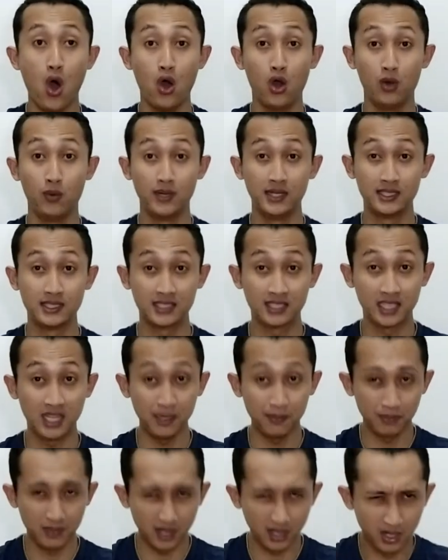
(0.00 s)
Always
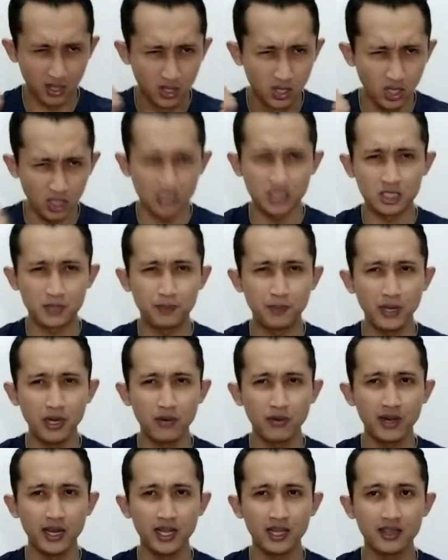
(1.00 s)
keep the good
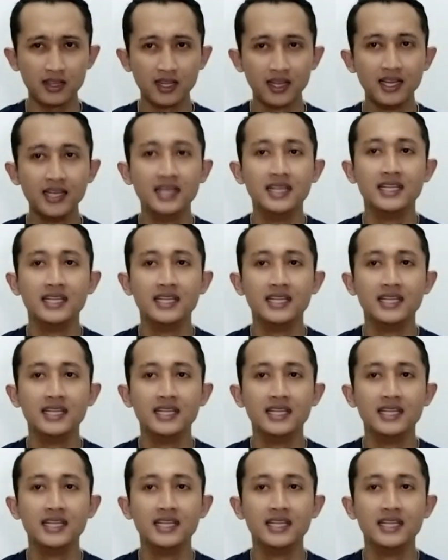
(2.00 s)
spirit,